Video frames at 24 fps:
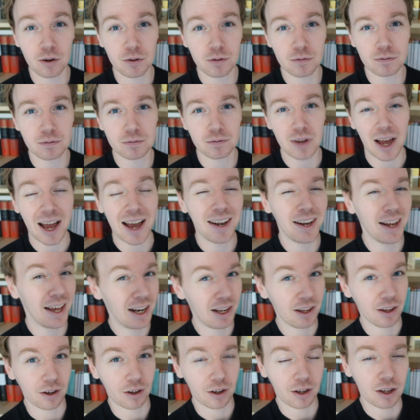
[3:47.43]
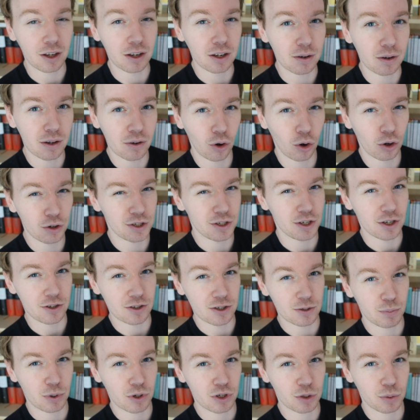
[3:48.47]
of Anne Elliot in
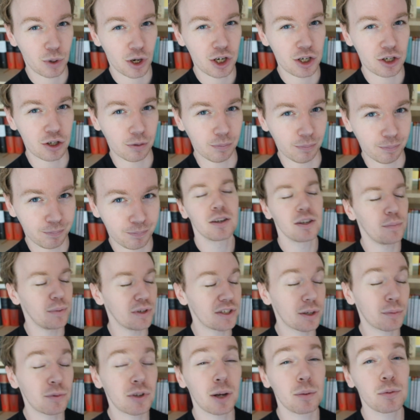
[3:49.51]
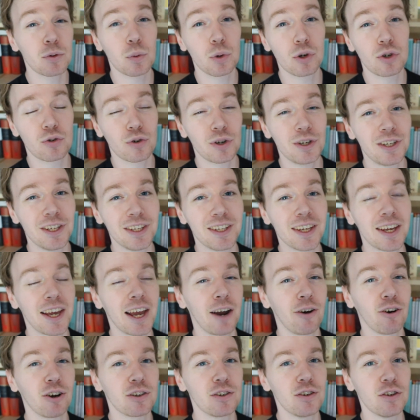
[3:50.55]
Austin's Persuasion. But sometimes we're treated to
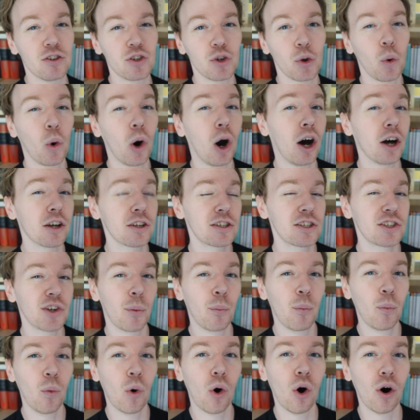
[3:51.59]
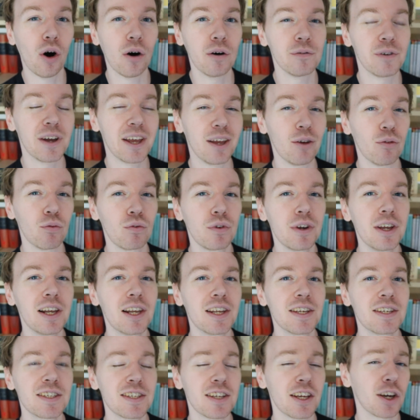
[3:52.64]
characters who are somewhat of a
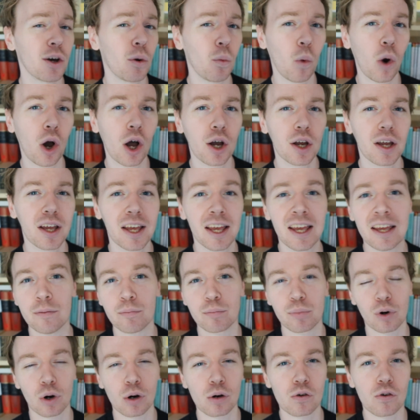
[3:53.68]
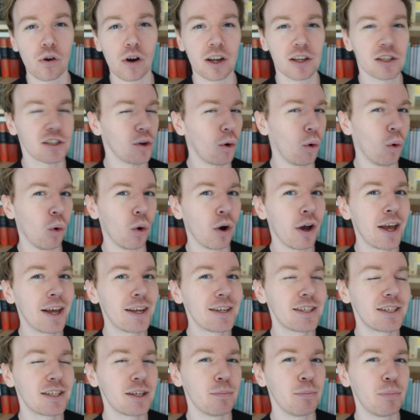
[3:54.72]
realistic work in progress or
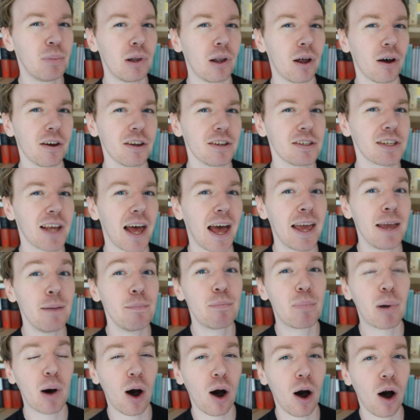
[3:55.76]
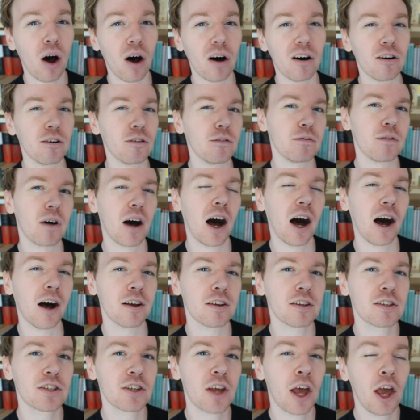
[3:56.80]
symbolize a part of
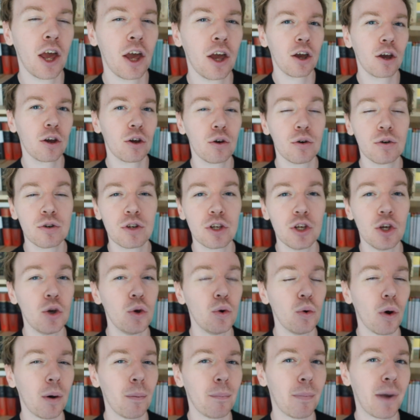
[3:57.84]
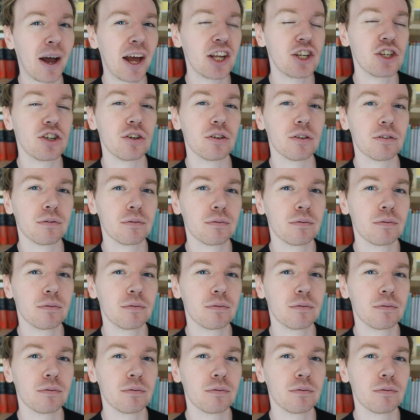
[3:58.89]
us. Could you imagine